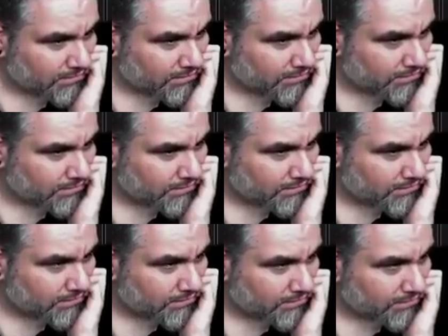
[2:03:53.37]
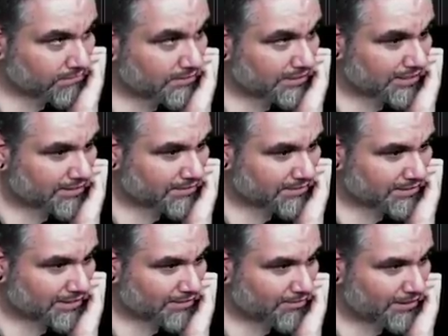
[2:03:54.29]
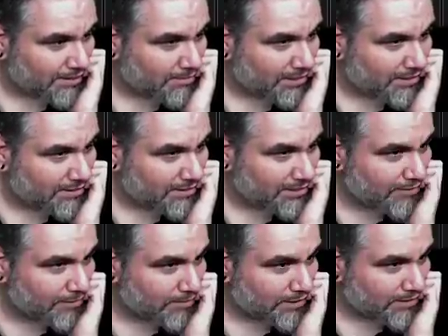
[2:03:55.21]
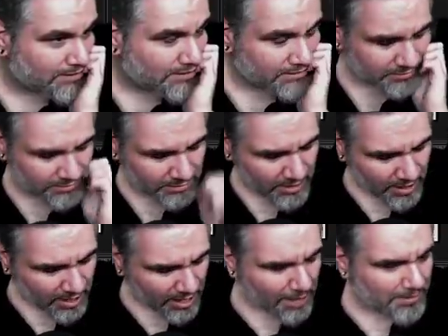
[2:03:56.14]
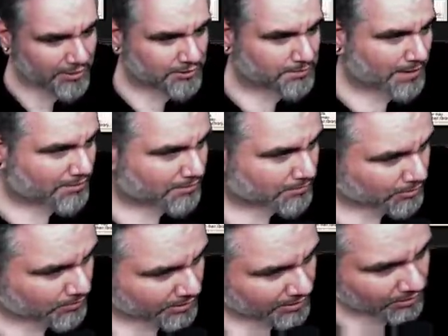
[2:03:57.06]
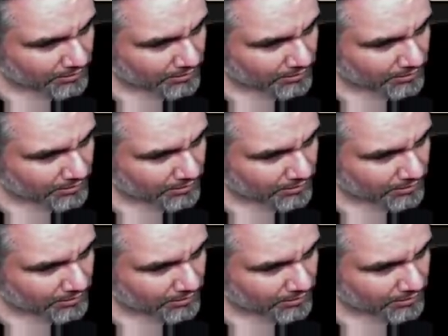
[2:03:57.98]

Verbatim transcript: You figured it out. Yeah, I was like, wait a minute, it's secret mode. I'm going to use the bathroom real quick.